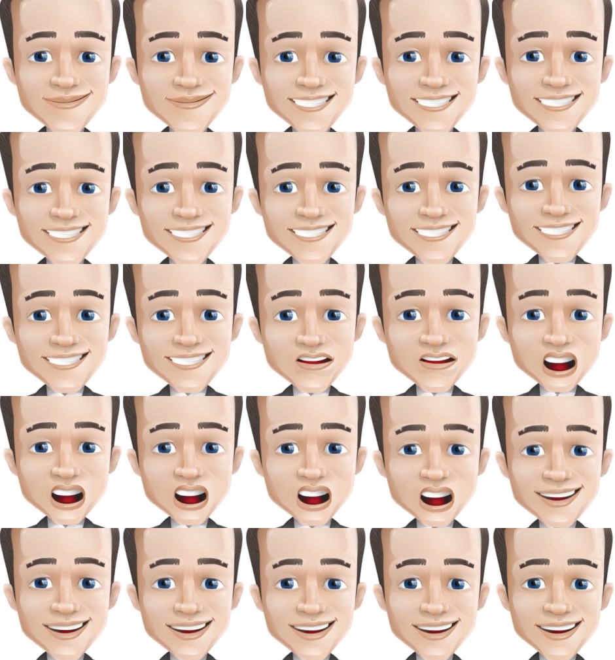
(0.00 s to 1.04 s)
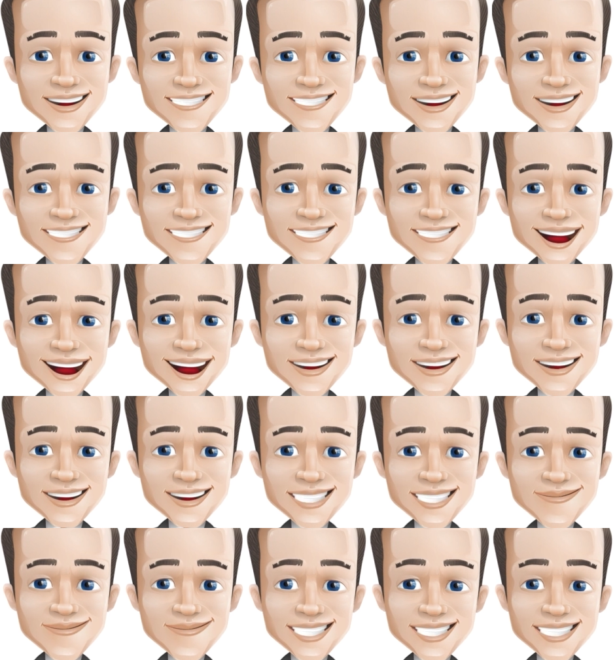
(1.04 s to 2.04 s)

Scalping is a trading